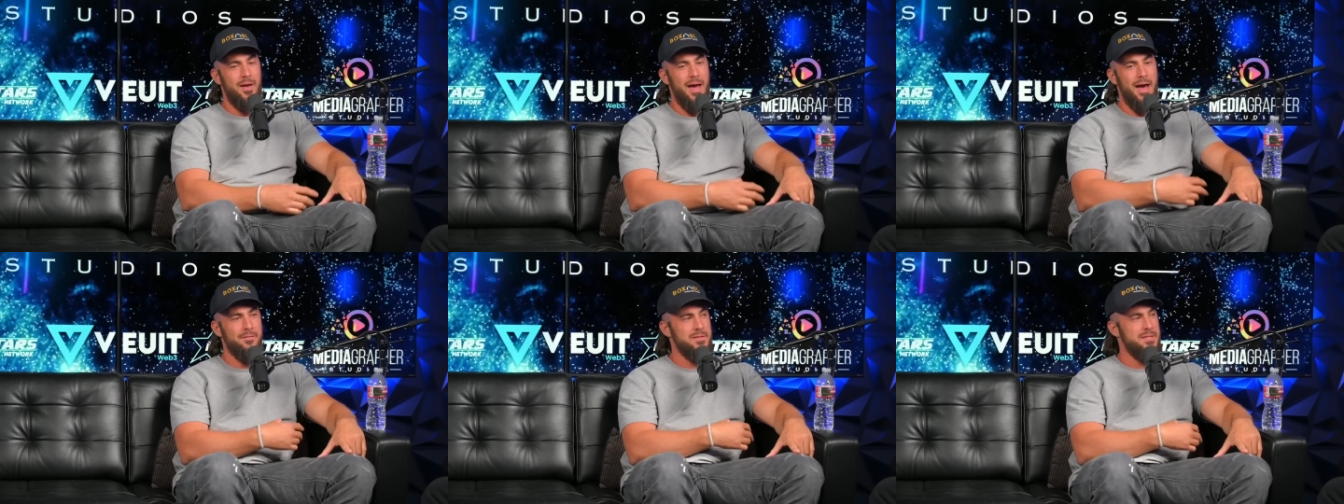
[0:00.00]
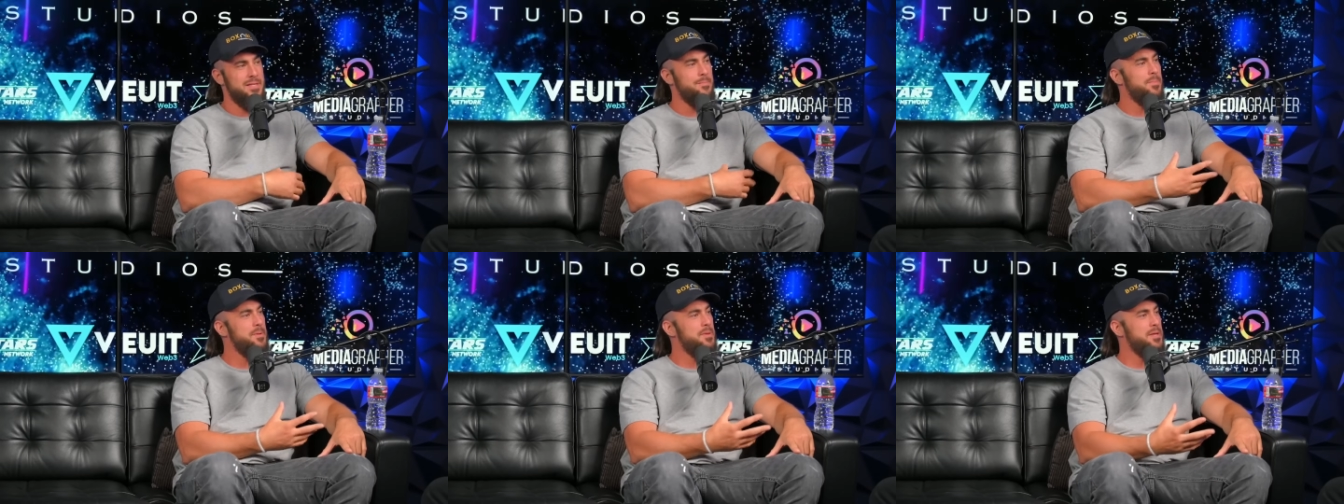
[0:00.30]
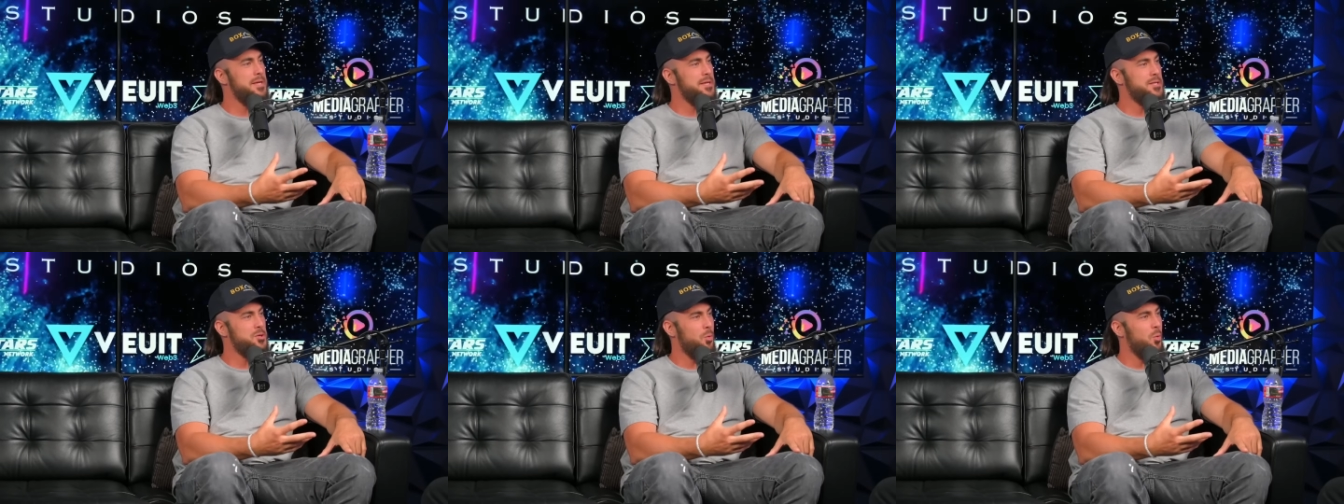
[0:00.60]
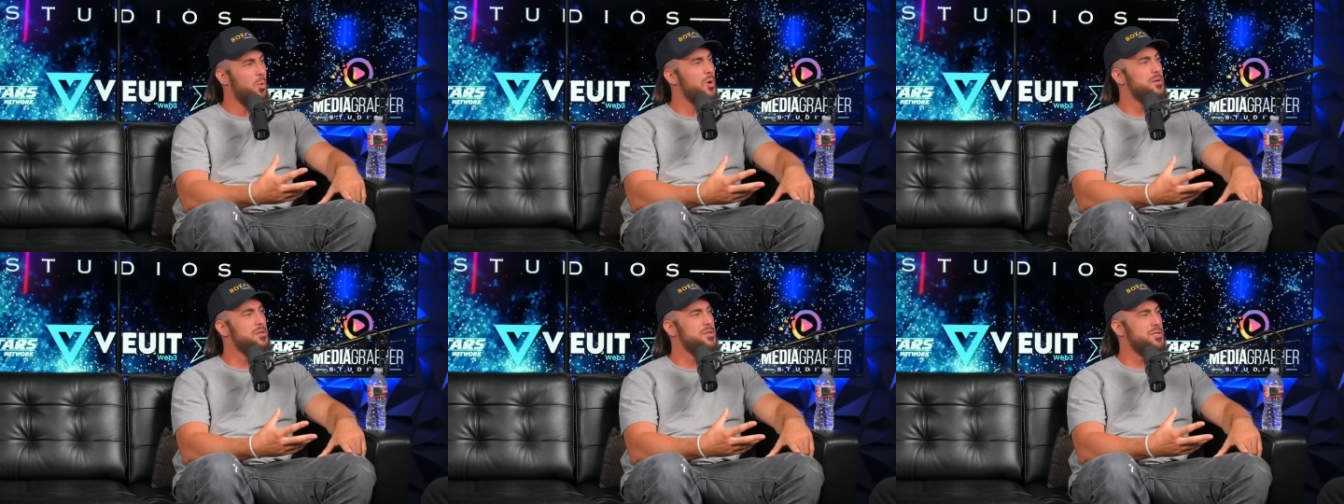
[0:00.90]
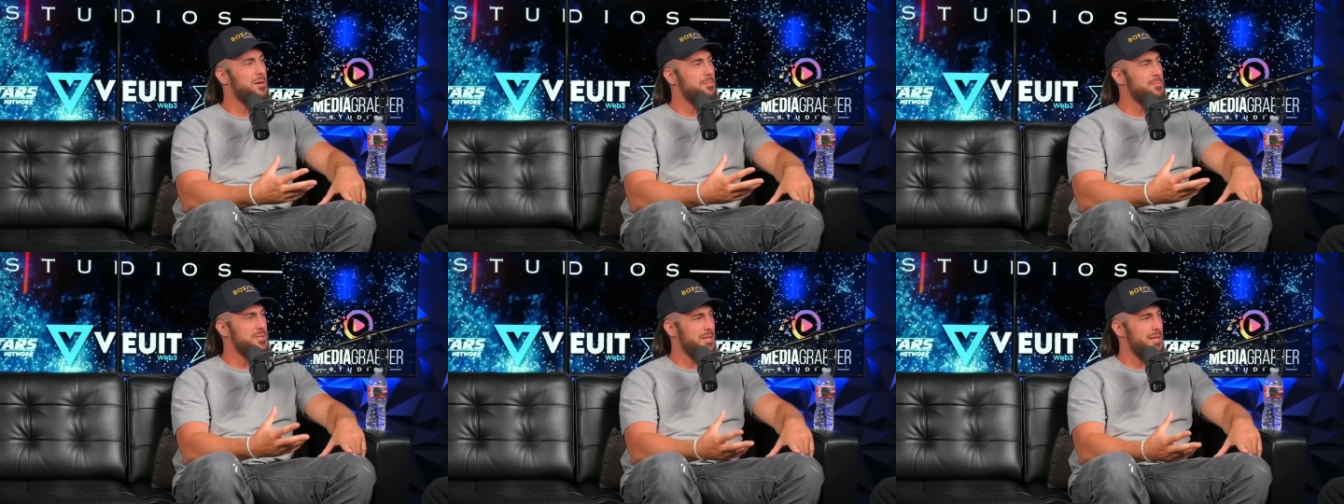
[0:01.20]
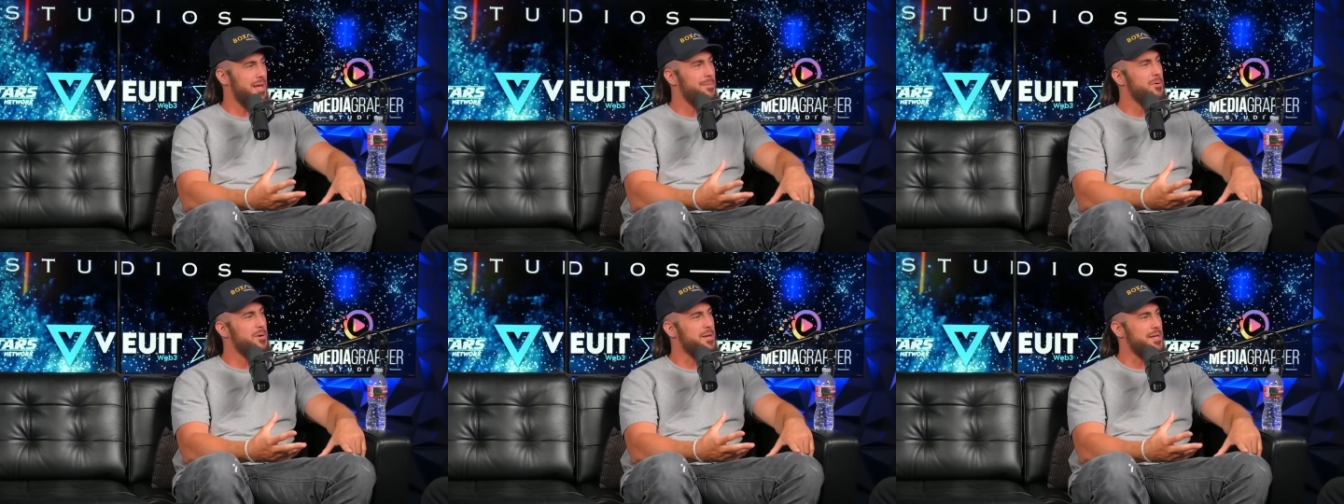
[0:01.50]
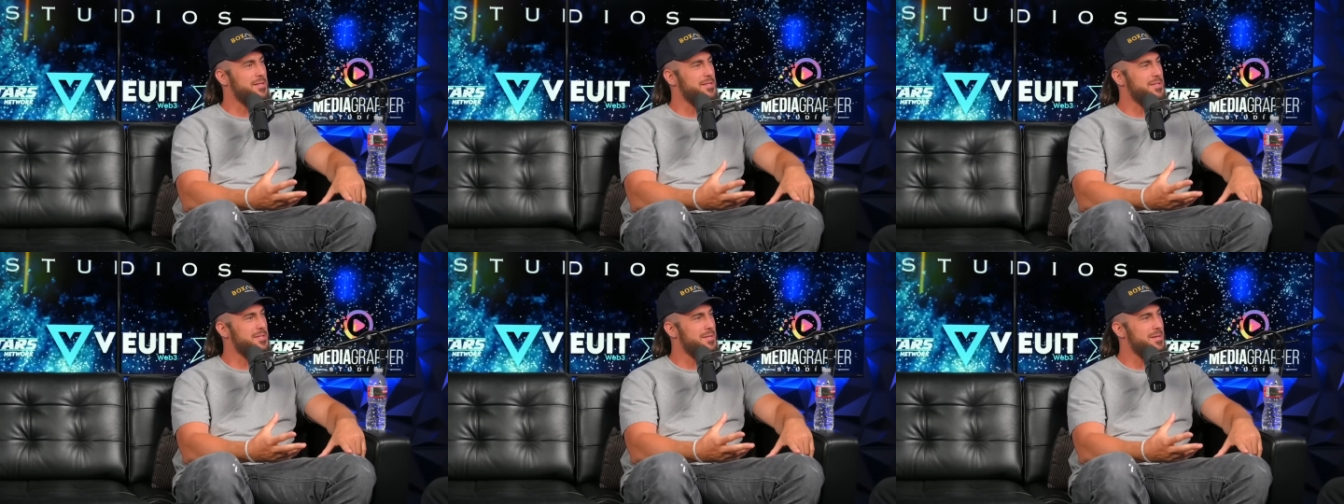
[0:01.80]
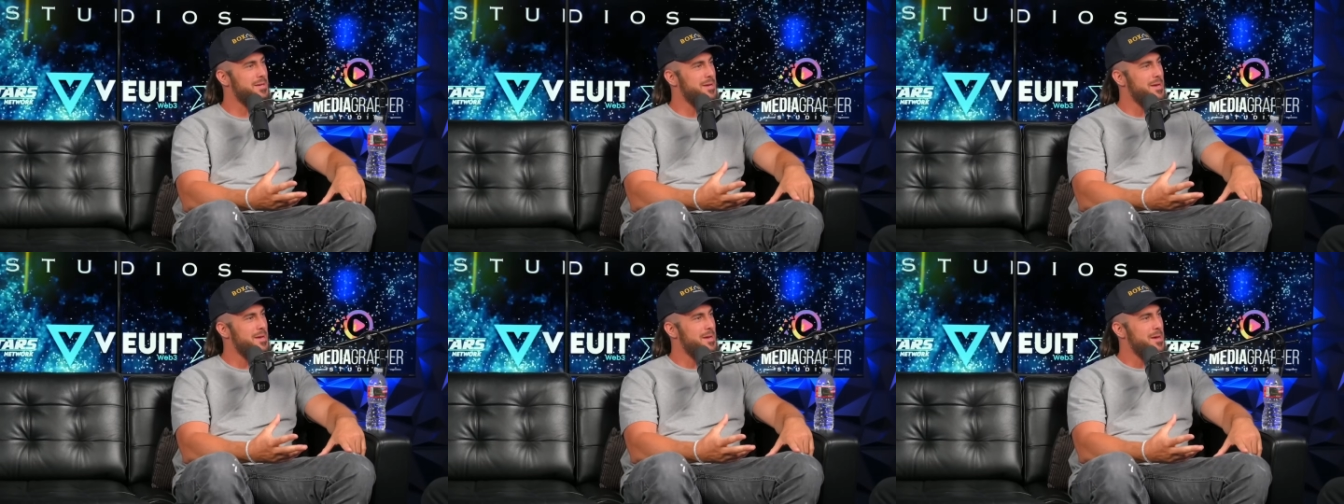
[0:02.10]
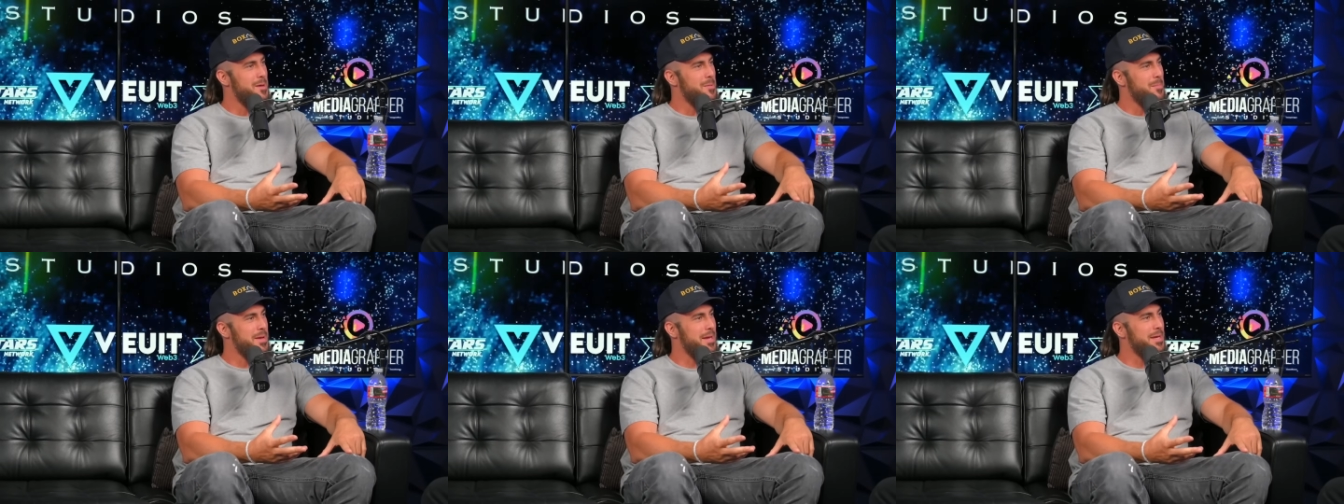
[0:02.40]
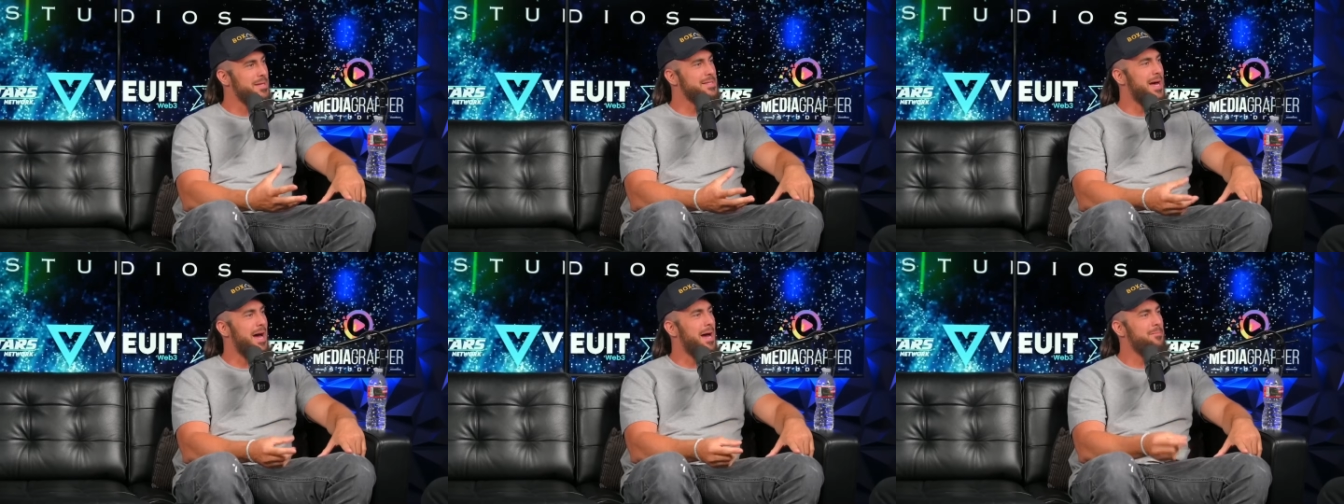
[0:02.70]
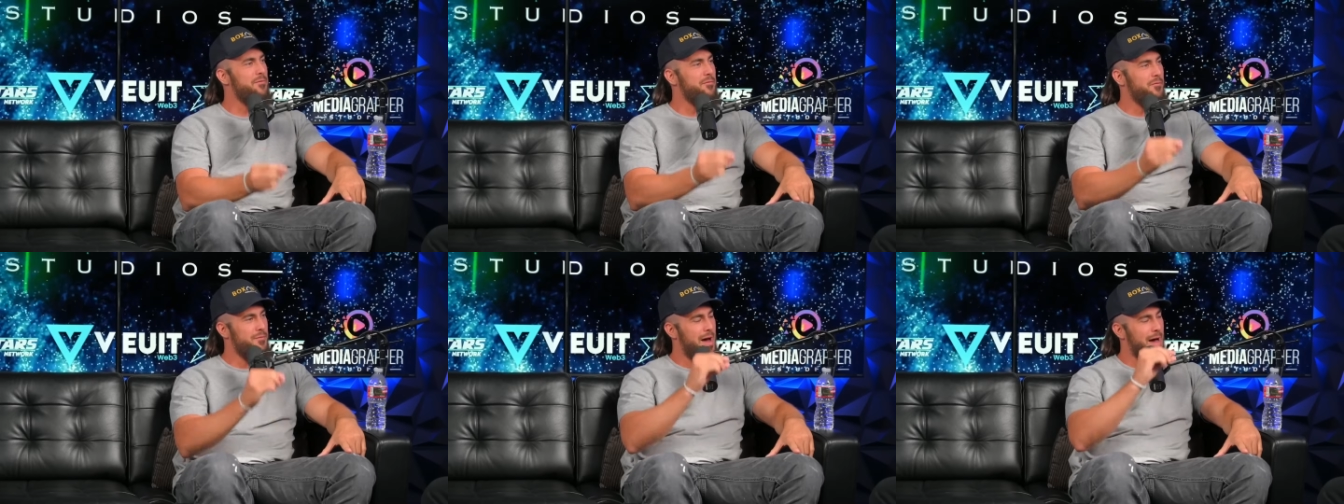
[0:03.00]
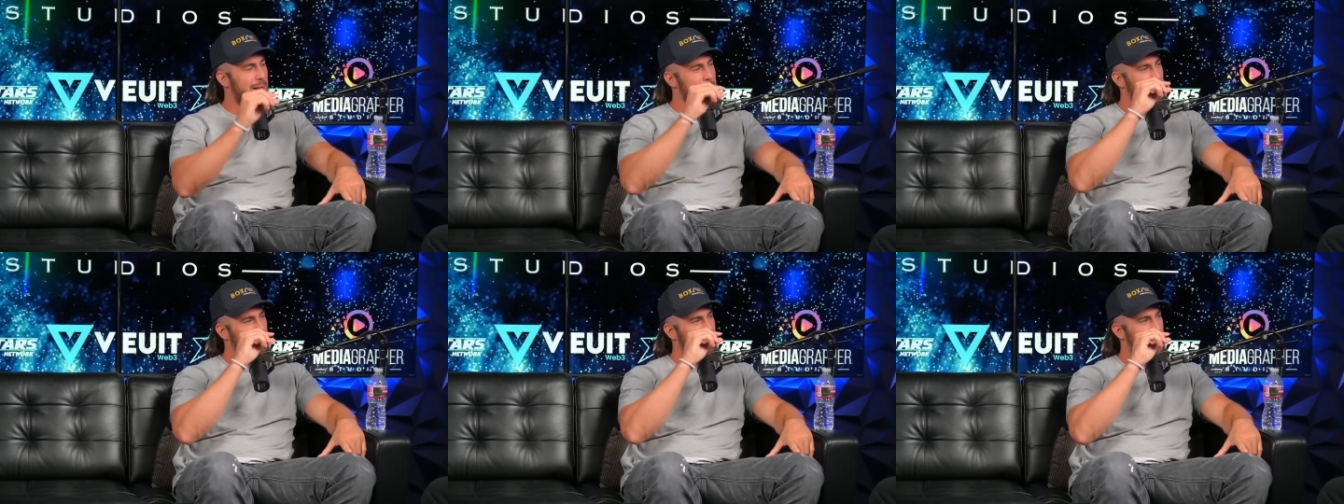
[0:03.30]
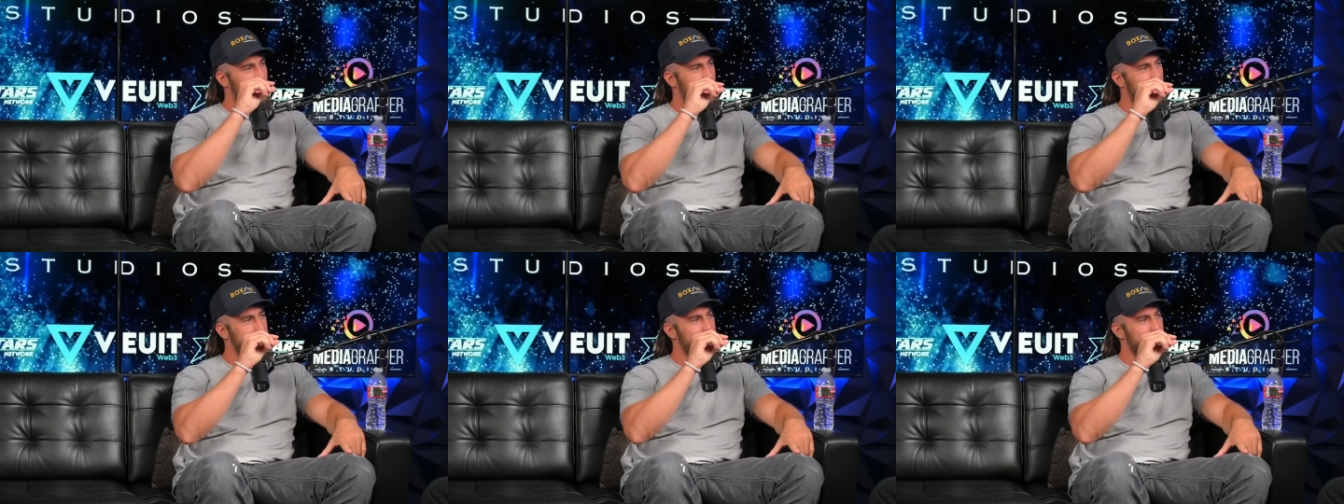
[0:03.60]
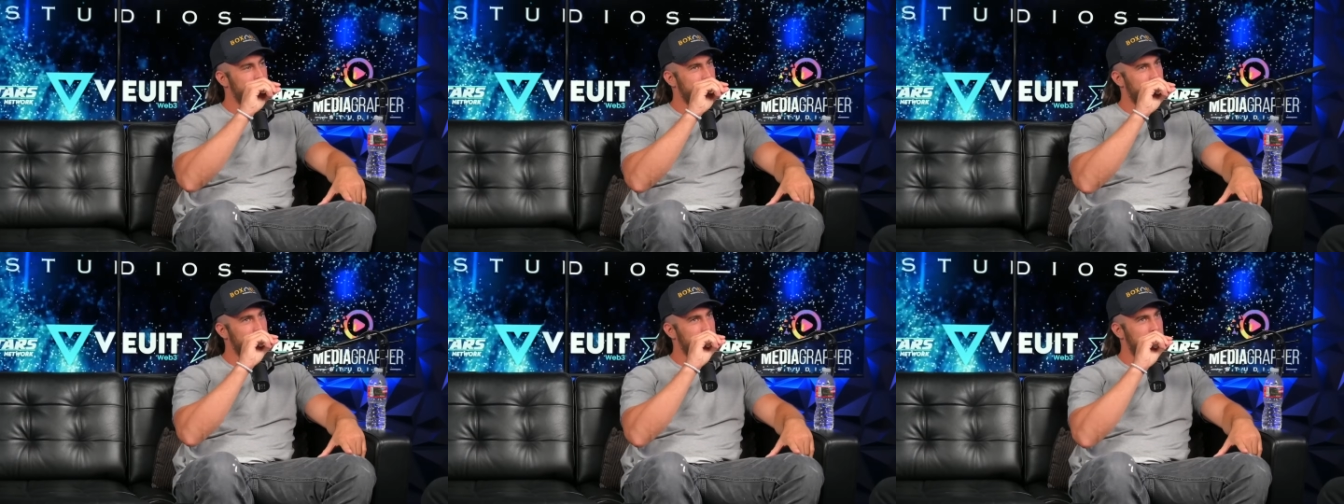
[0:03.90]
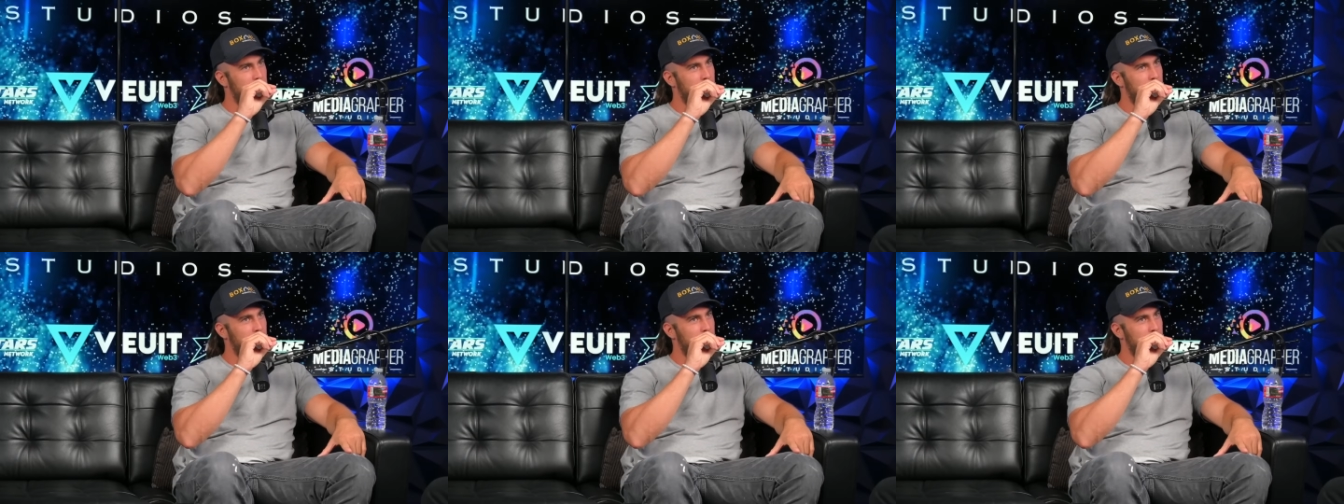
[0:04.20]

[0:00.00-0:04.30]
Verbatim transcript: have sympathy towards some celebrities because I'm, I'm, I'm, you